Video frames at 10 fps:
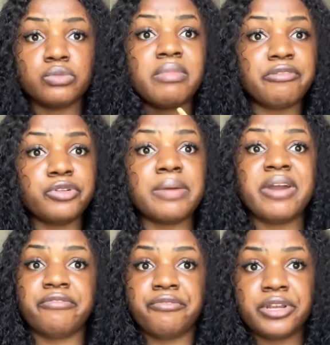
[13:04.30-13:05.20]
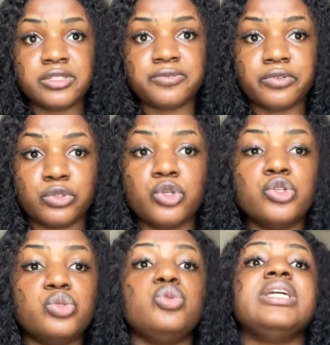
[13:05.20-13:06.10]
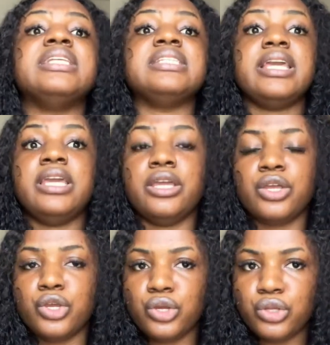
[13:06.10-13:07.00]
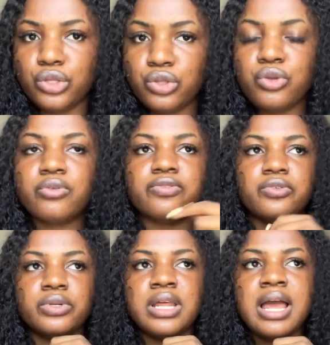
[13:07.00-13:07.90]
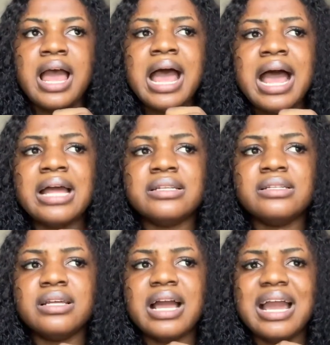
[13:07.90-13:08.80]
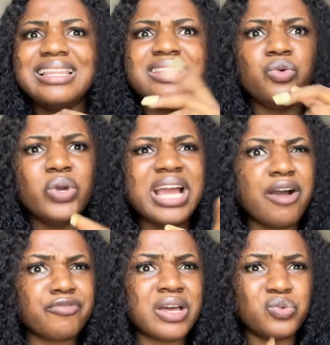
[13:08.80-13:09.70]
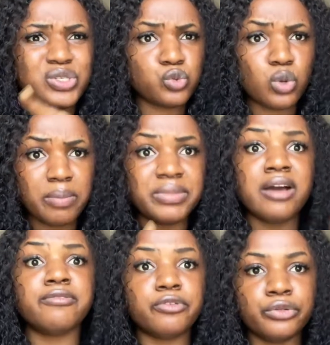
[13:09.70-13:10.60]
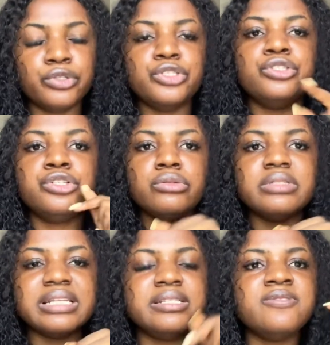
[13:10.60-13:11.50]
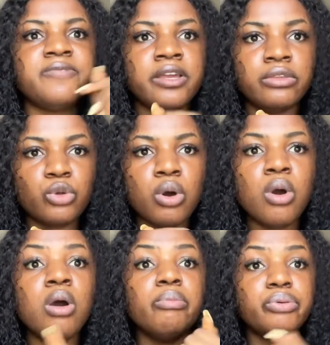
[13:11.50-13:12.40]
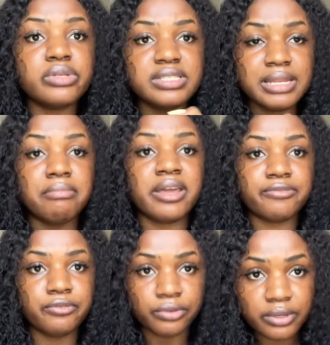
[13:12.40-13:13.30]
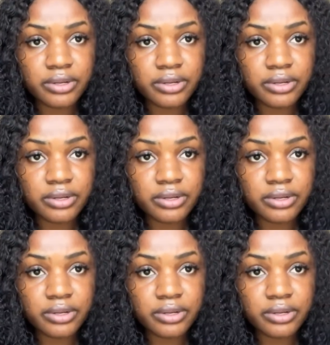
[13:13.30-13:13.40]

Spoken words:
and my friend's phone to get a new phone, and the week after we swapped that phone, do you know that this vendor posted my phone